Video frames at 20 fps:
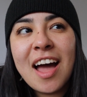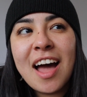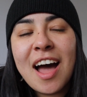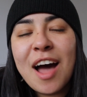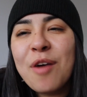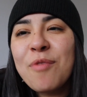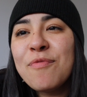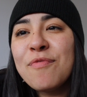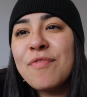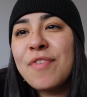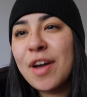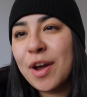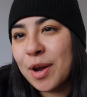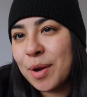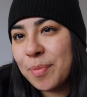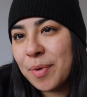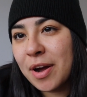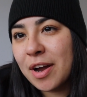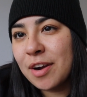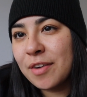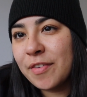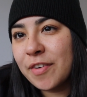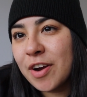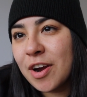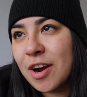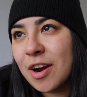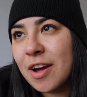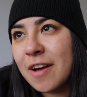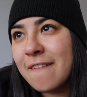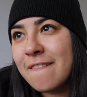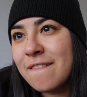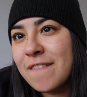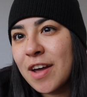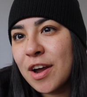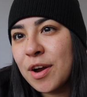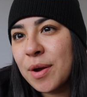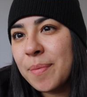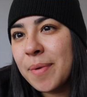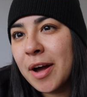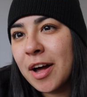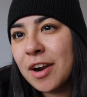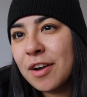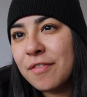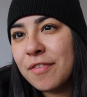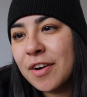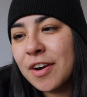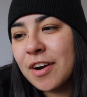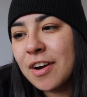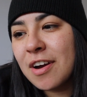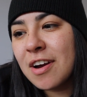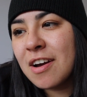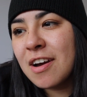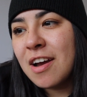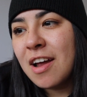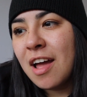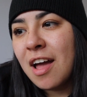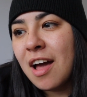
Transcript: I'm very proud of her. I'm very proud of her.